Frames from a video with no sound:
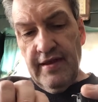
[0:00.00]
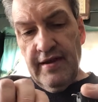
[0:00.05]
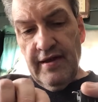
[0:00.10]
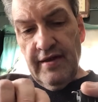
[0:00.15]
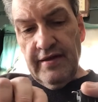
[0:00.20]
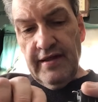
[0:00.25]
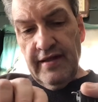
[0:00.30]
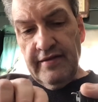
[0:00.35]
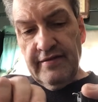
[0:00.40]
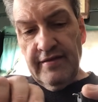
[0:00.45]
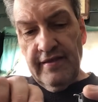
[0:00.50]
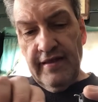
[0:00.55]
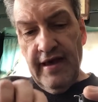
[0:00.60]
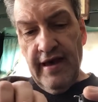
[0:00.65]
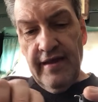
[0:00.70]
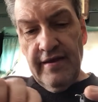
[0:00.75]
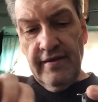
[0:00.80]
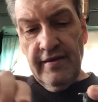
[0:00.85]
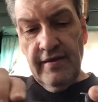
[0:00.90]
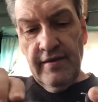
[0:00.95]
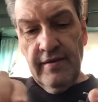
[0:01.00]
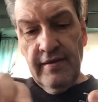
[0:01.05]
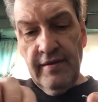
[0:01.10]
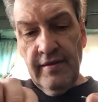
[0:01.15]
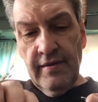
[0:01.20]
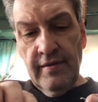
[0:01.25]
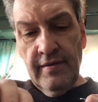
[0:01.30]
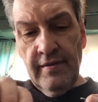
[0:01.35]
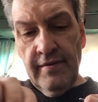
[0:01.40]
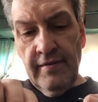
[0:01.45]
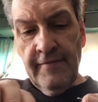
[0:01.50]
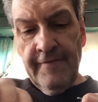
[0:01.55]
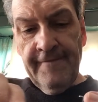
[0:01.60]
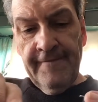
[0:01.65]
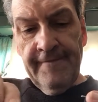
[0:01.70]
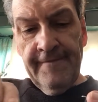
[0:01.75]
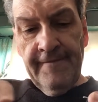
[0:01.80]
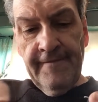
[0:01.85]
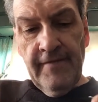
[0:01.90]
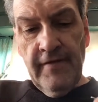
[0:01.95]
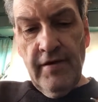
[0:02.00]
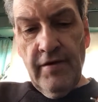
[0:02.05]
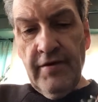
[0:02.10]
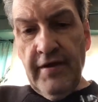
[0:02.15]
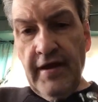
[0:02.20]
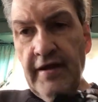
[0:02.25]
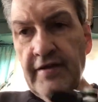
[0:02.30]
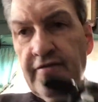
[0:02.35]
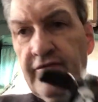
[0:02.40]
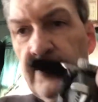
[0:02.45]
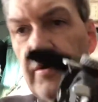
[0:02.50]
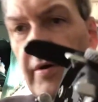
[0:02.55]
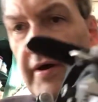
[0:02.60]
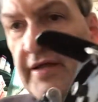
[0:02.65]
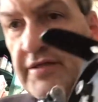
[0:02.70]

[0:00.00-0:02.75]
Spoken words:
I'll get to that. Okay, so I